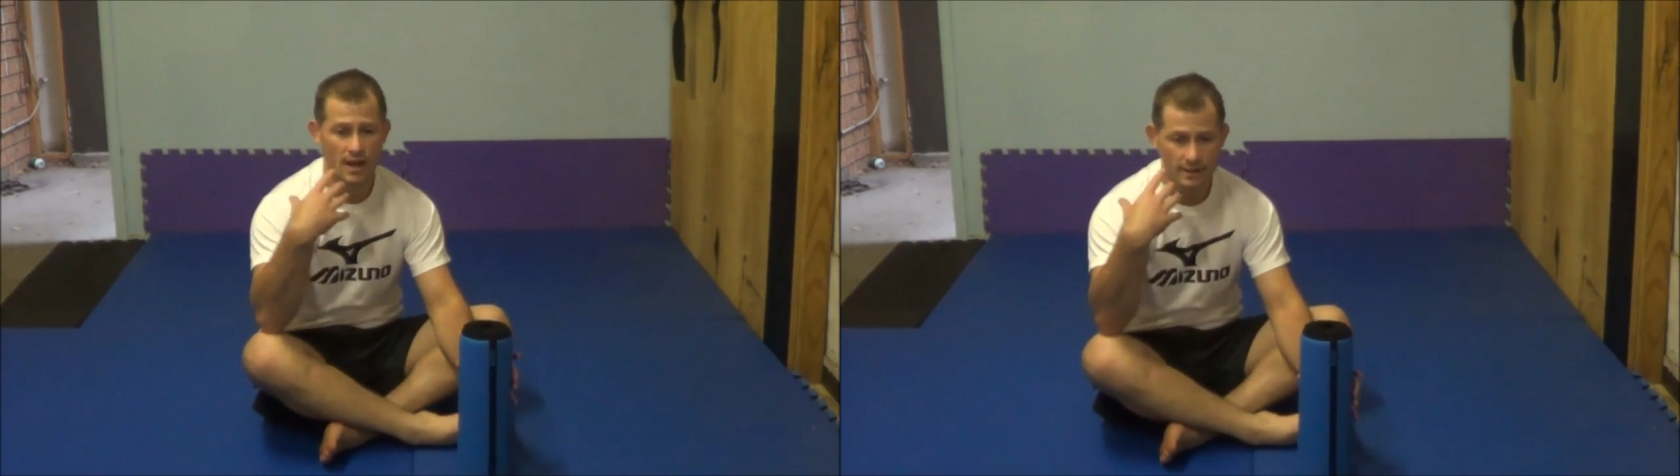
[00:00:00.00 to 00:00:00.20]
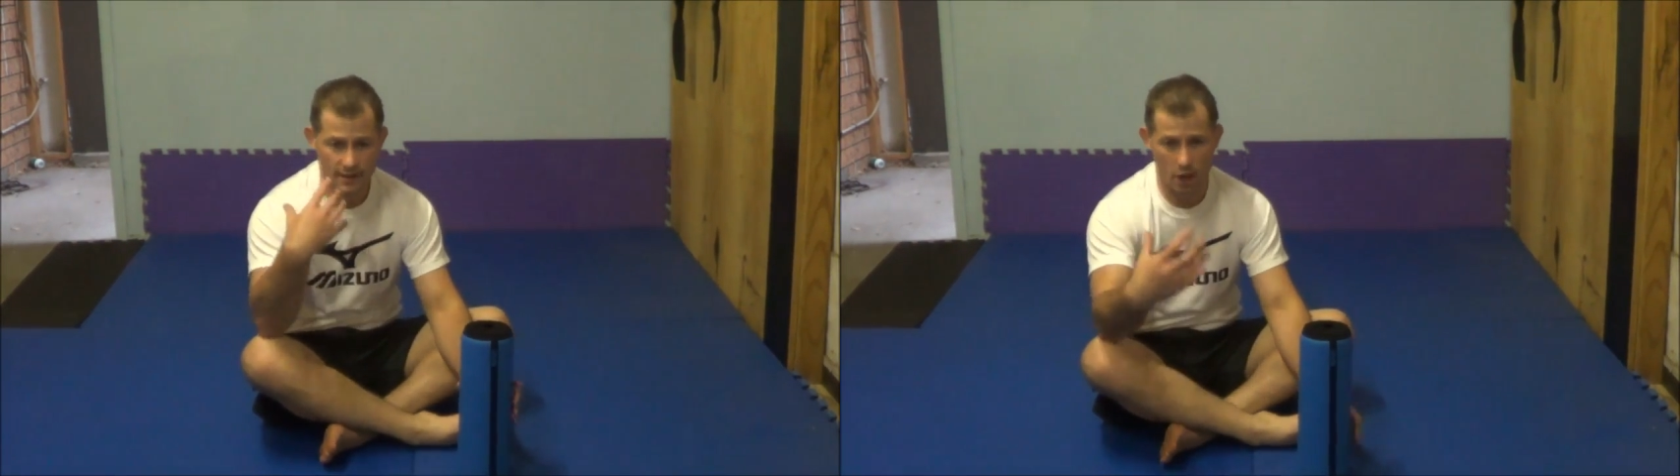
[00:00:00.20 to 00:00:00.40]

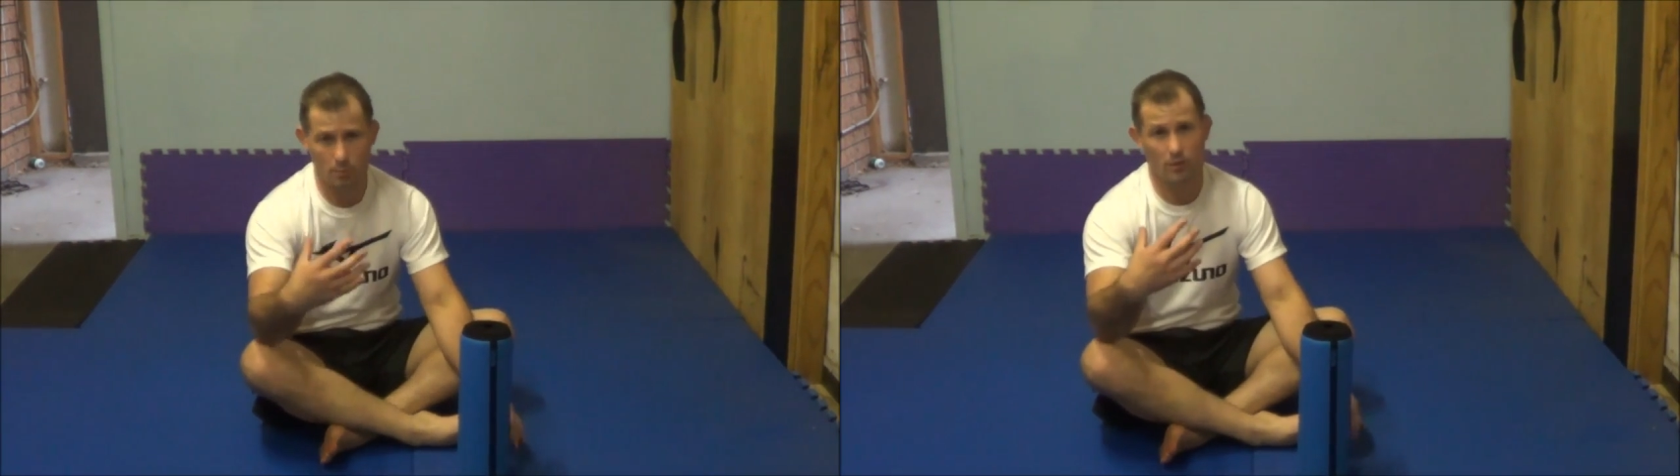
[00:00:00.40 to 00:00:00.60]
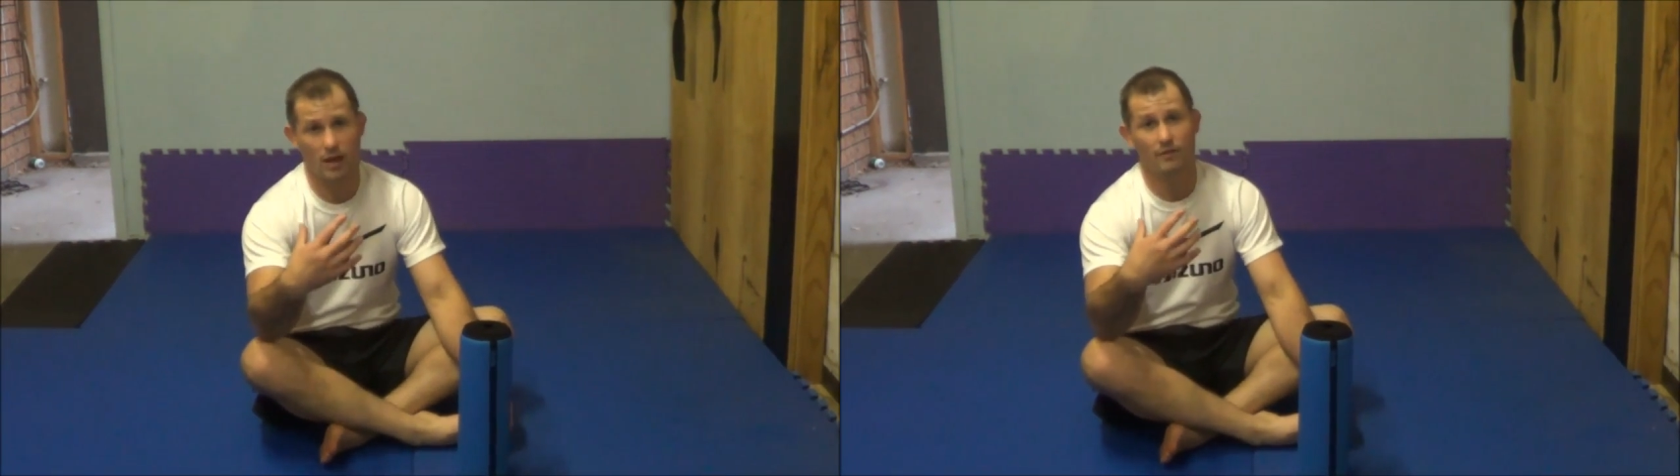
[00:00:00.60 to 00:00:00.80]
to
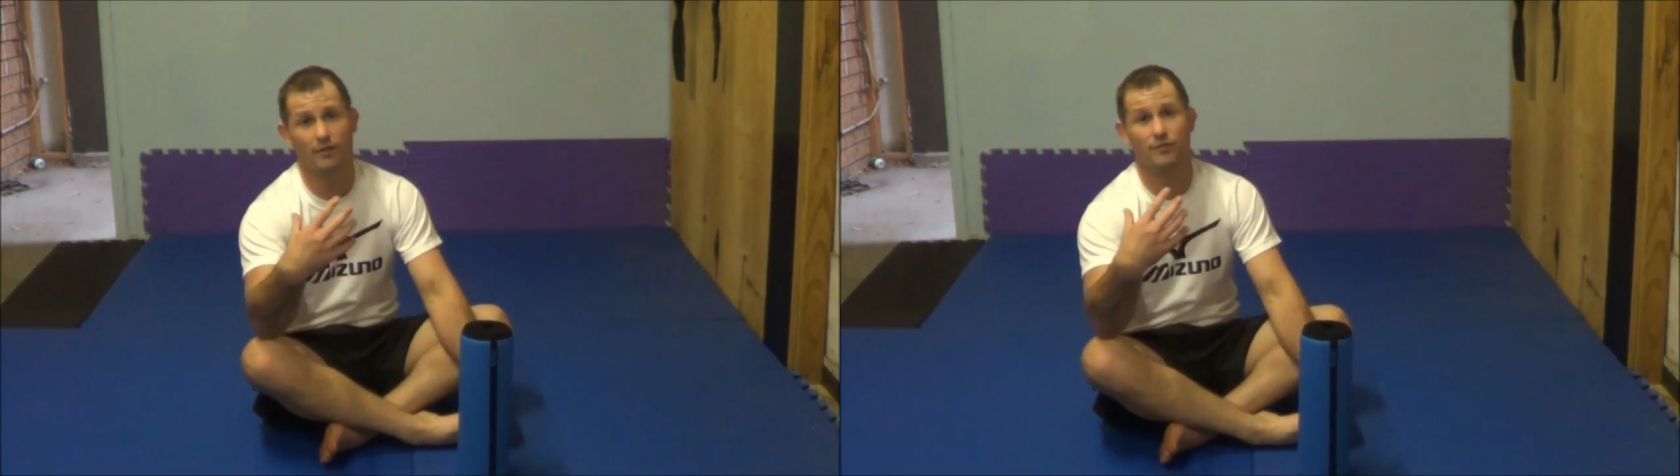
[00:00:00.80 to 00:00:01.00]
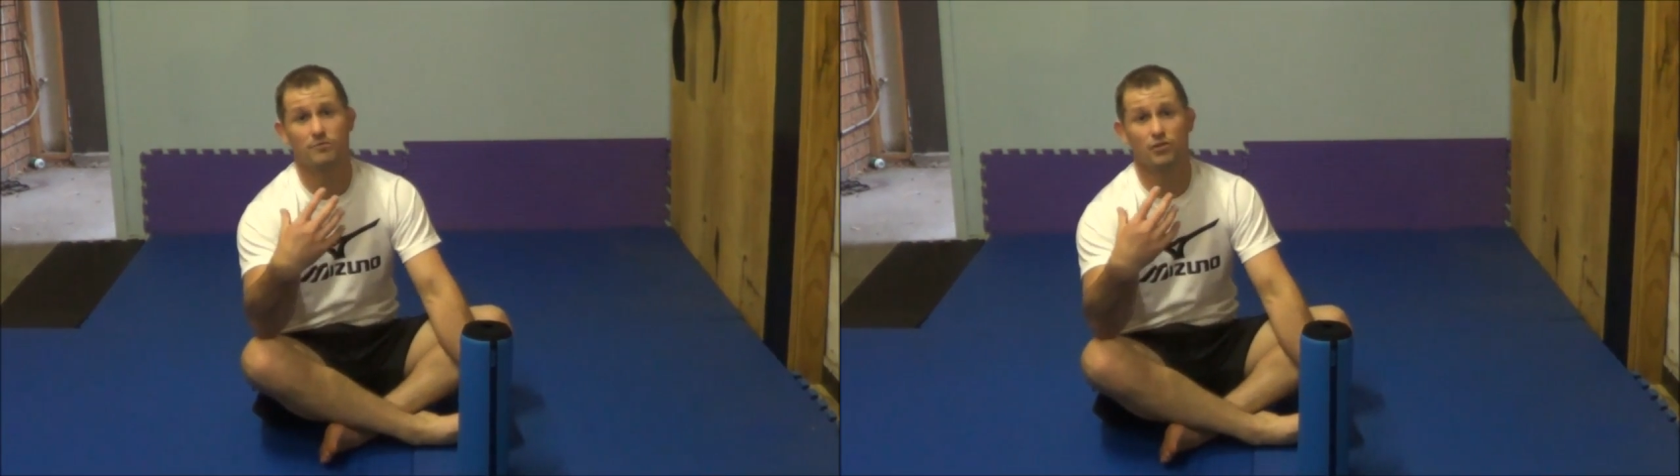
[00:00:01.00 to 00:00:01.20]
help recover
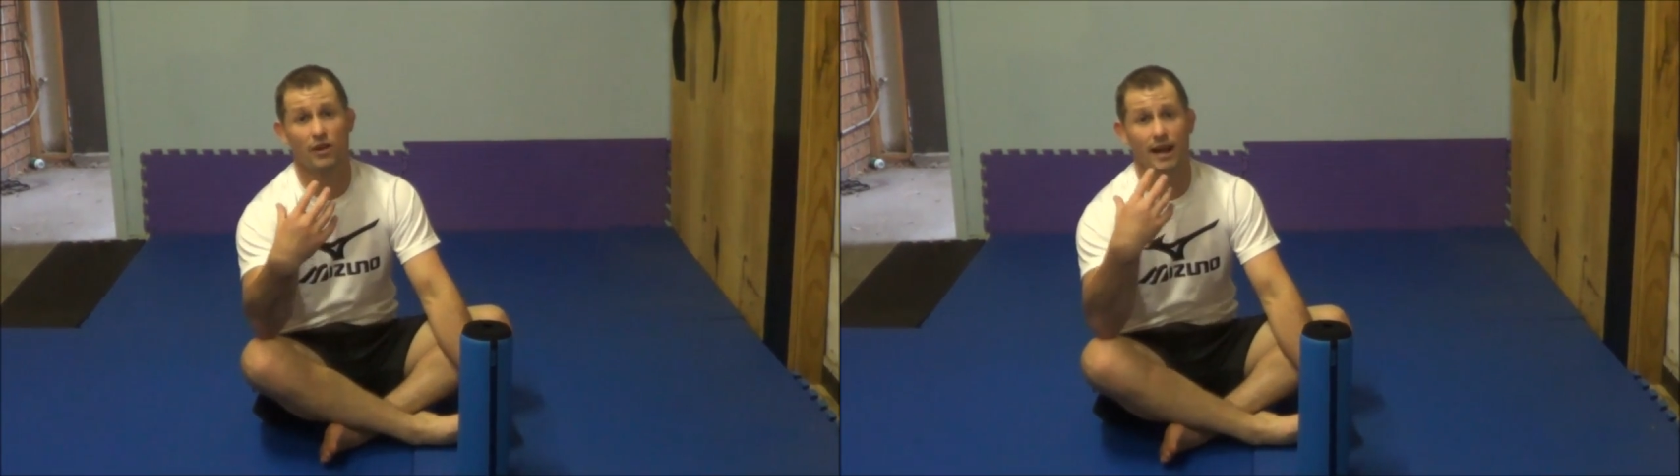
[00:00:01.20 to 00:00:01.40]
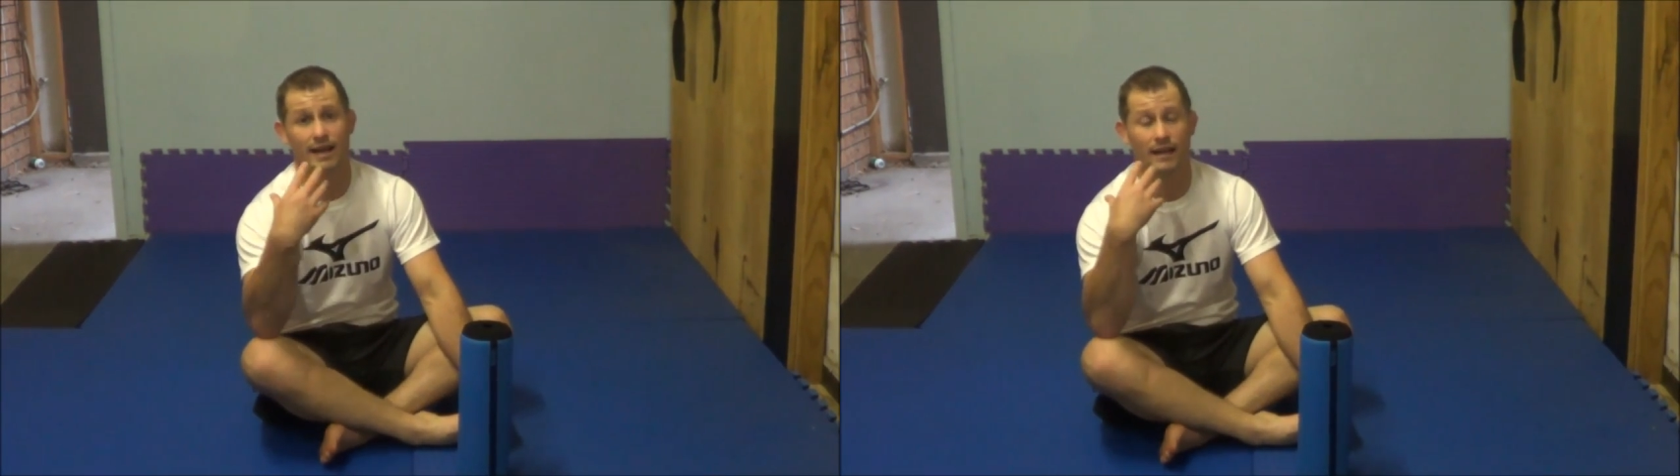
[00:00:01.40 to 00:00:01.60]
from
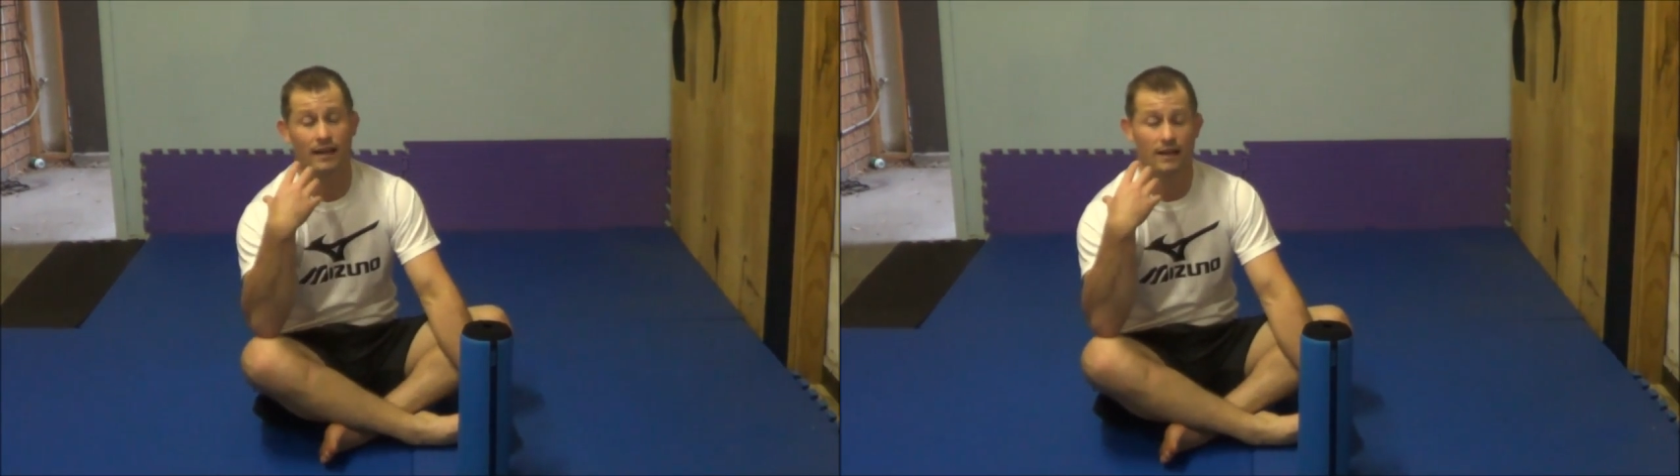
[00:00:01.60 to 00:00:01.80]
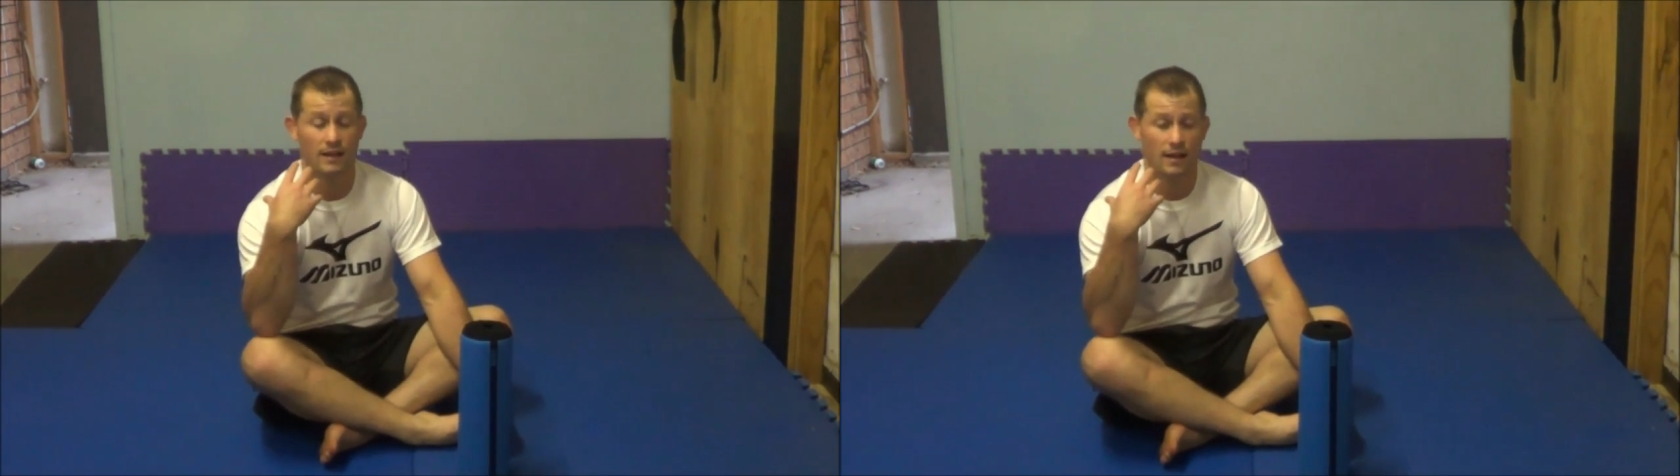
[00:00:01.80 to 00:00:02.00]
training,